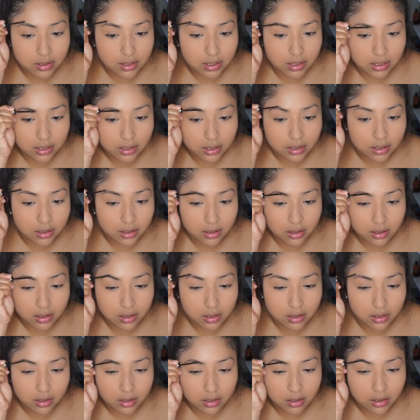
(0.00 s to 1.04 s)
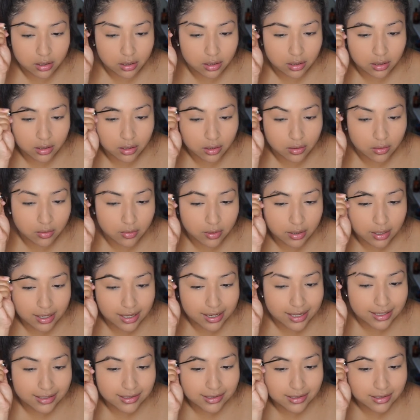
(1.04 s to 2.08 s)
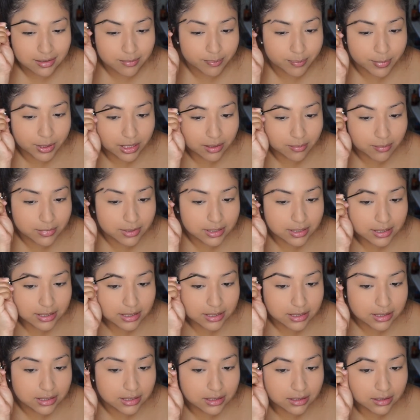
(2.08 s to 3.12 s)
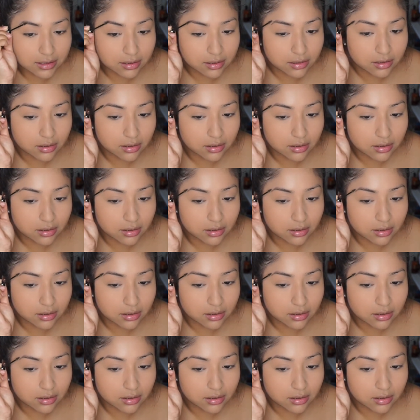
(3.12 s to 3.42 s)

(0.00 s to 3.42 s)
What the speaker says: get it, you know, nice and pigmented.